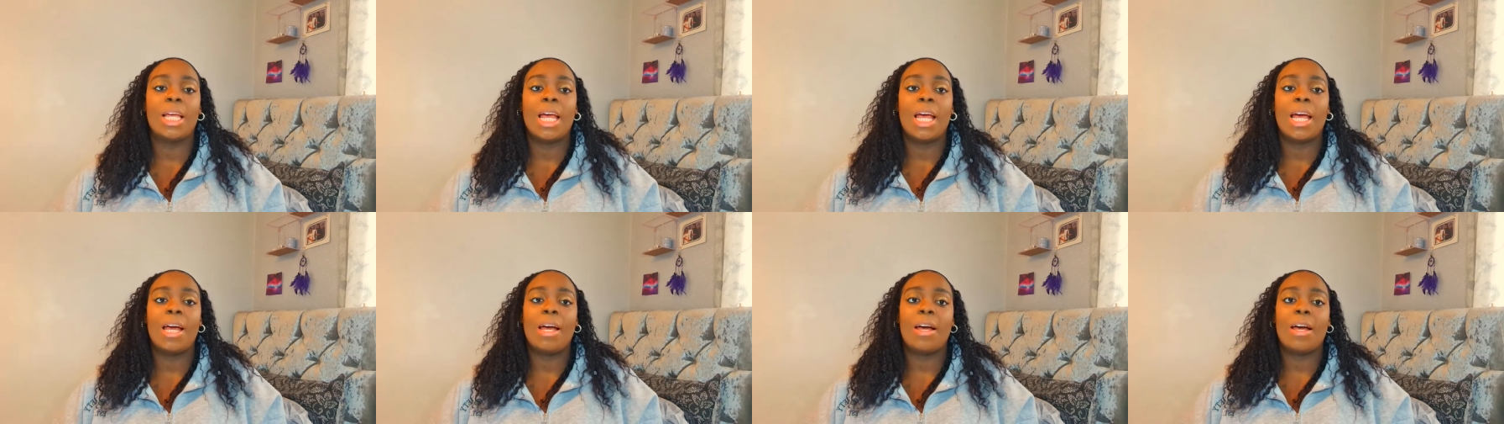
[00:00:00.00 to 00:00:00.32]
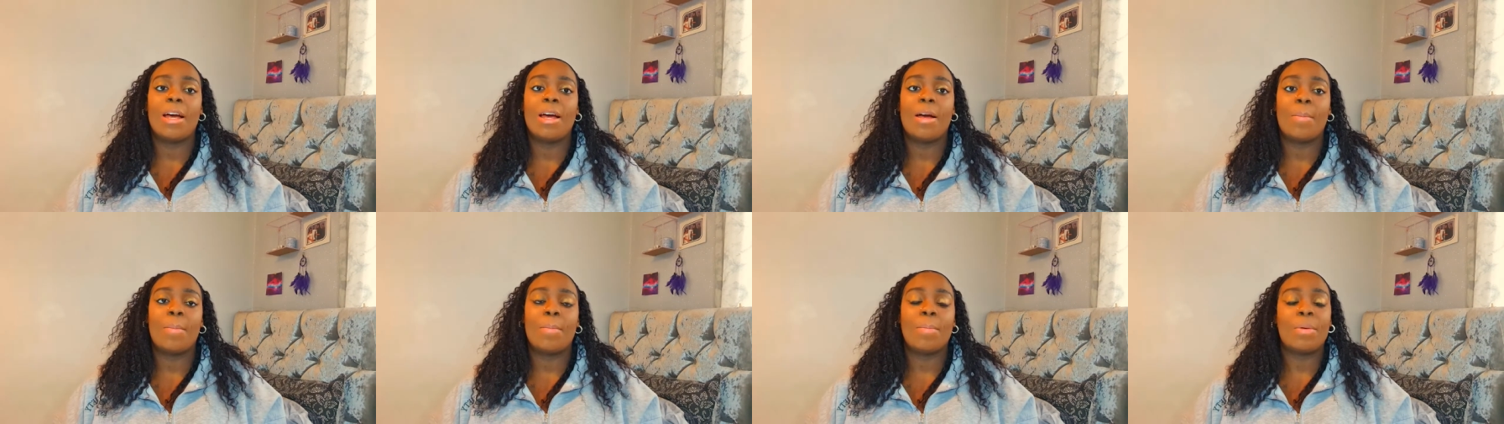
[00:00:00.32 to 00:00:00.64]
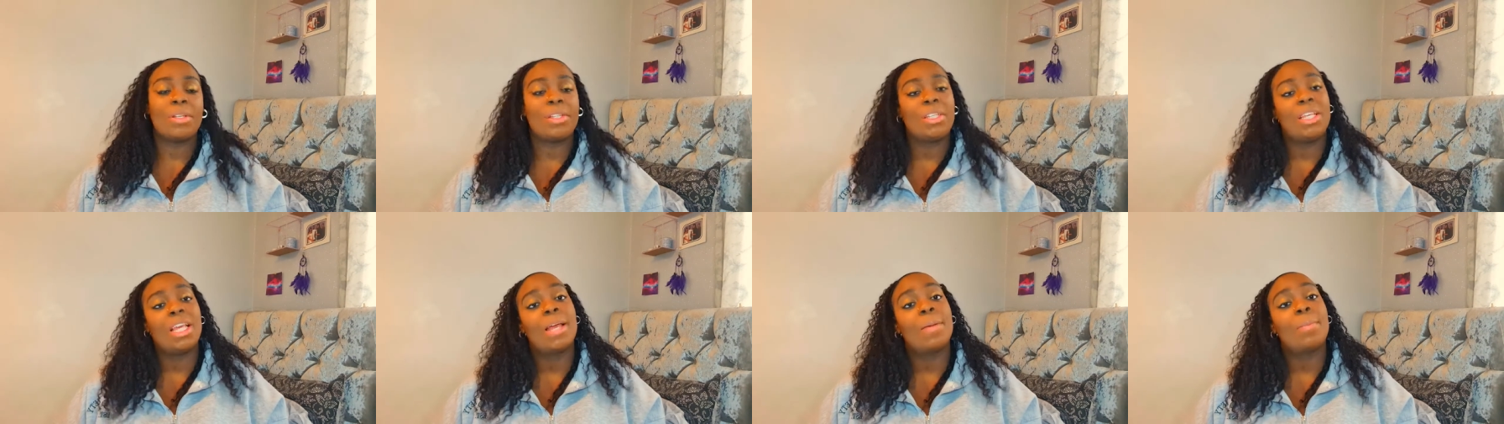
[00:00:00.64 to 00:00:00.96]

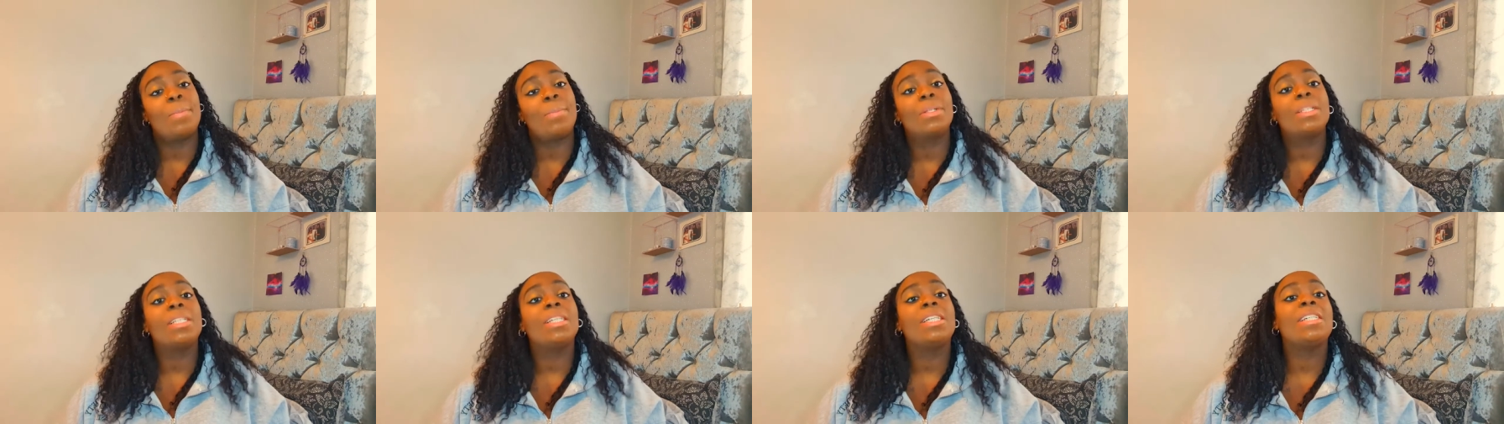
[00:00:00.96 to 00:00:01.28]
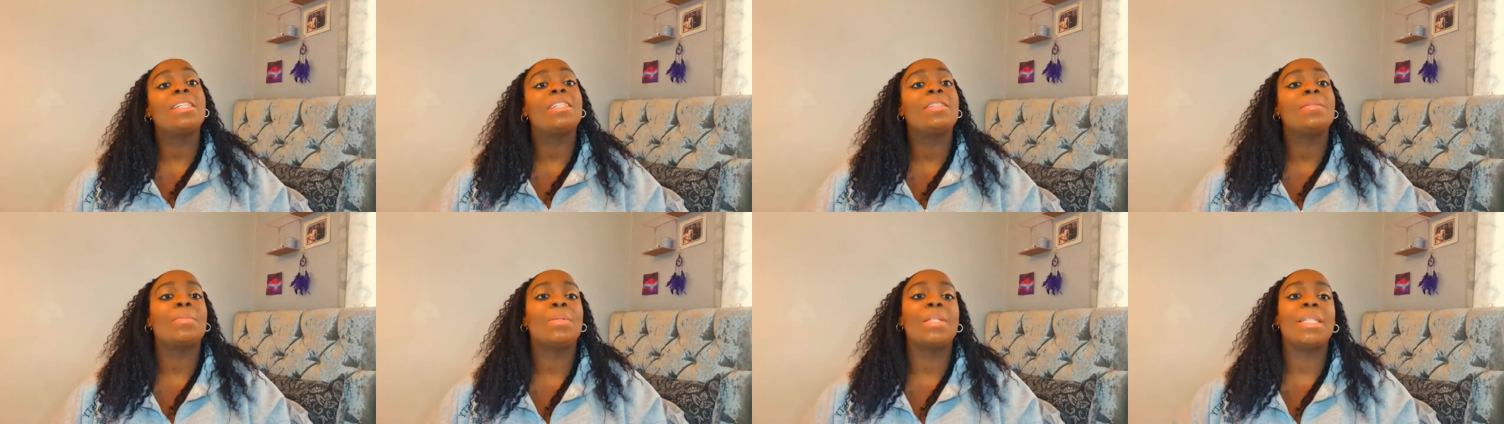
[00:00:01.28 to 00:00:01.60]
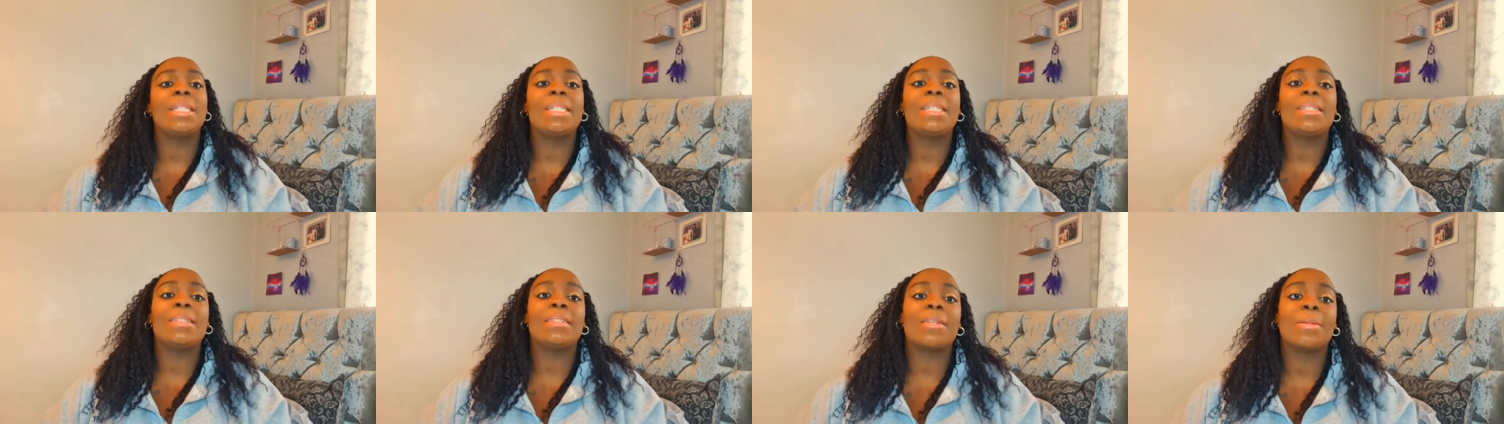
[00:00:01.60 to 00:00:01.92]
But yeah, please
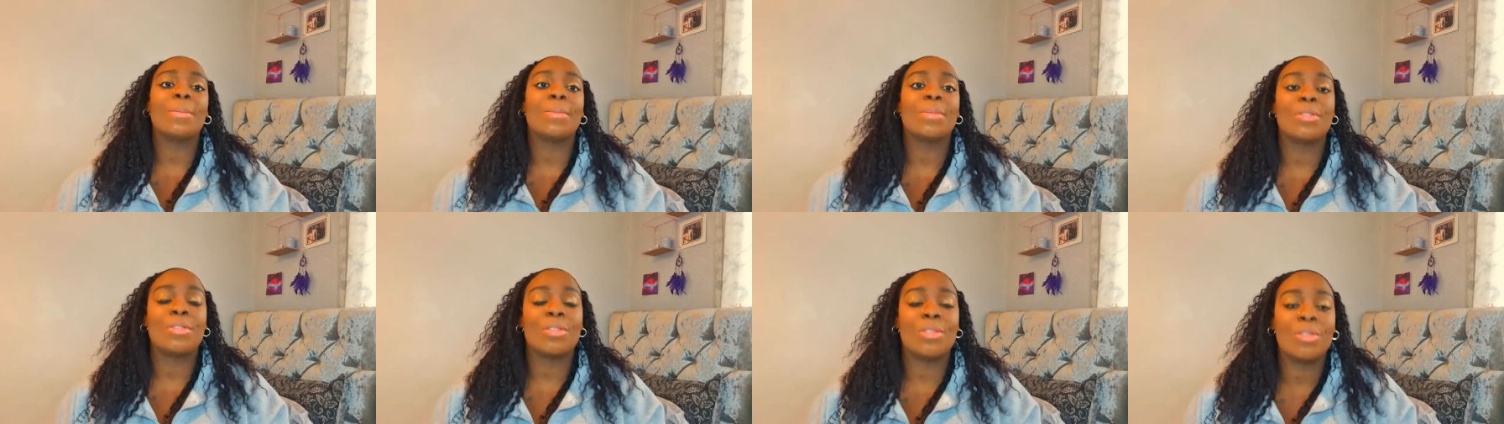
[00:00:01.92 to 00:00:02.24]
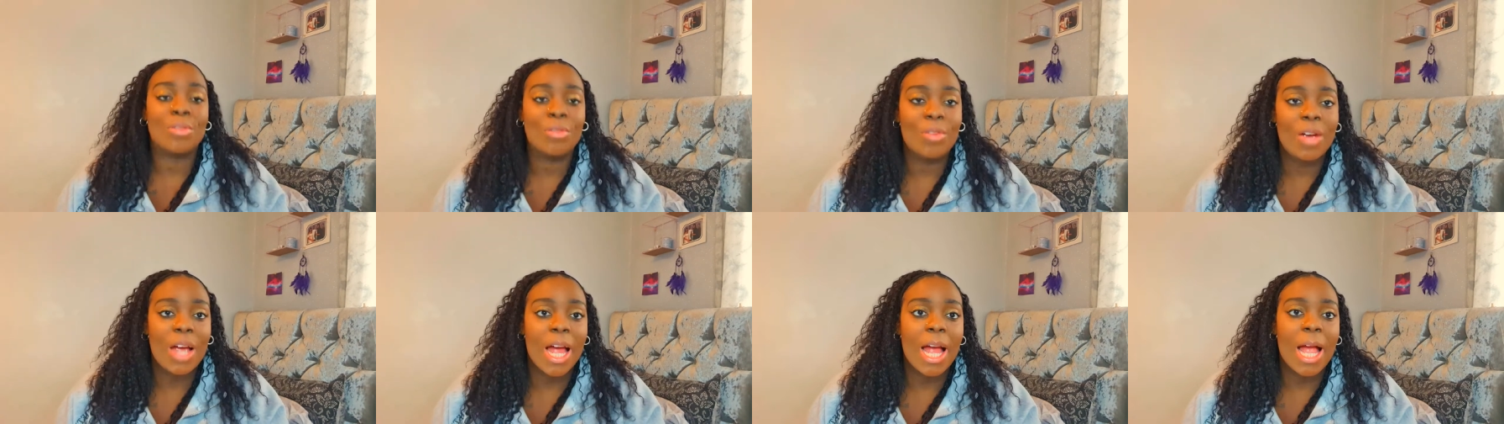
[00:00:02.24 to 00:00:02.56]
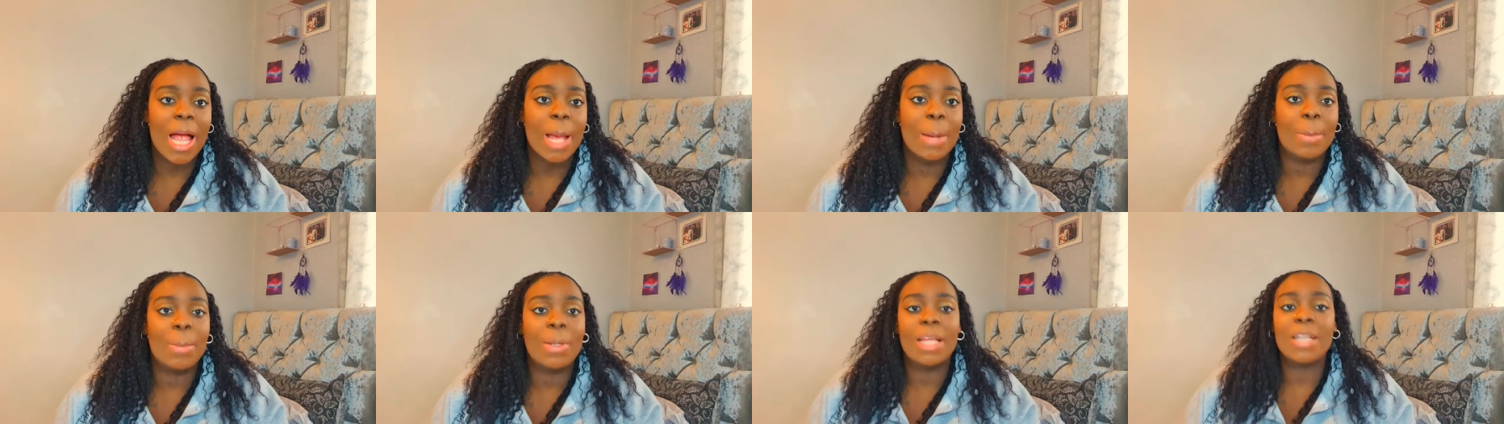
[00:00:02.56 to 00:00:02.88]
subscribe.